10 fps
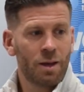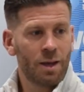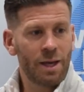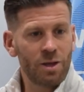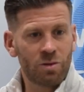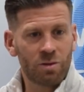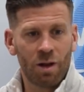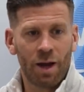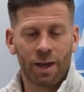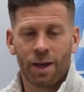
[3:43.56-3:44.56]
He's
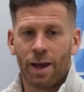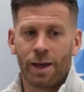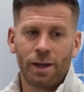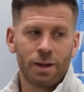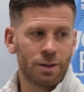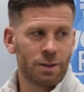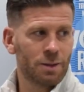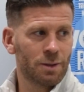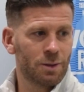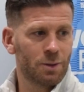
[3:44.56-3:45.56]
like a
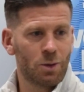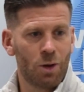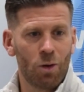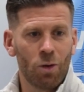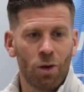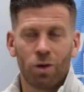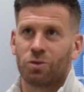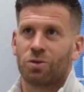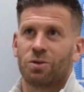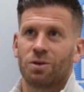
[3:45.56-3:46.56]

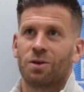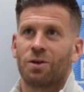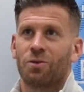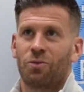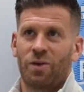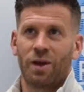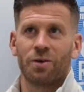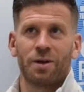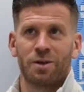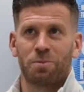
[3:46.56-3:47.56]
long-lost
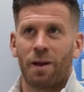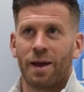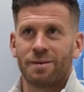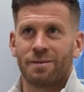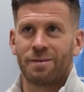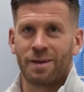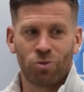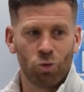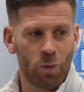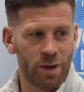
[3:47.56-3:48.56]
figure at this place.
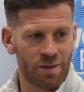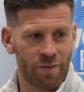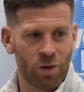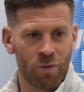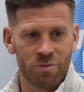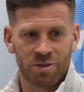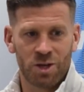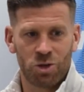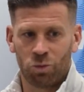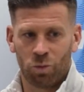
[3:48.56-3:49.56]
He's always having
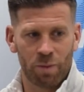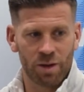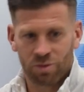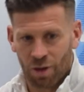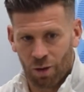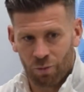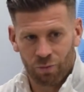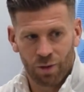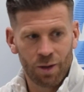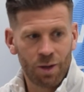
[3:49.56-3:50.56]
conversations with
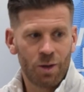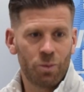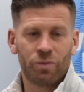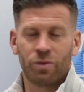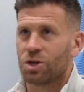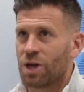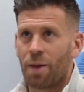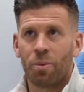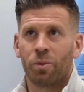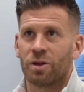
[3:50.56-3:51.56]
myself, with the
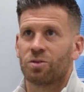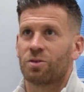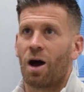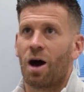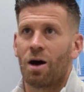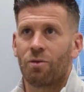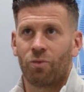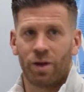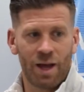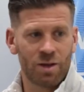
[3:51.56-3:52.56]
chairman, with the
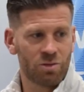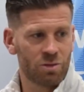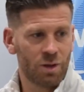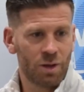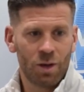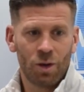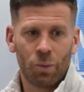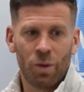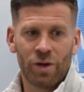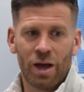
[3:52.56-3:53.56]
staff, and that's
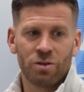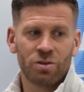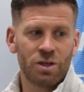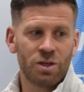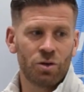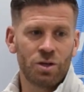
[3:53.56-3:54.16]
whether that was on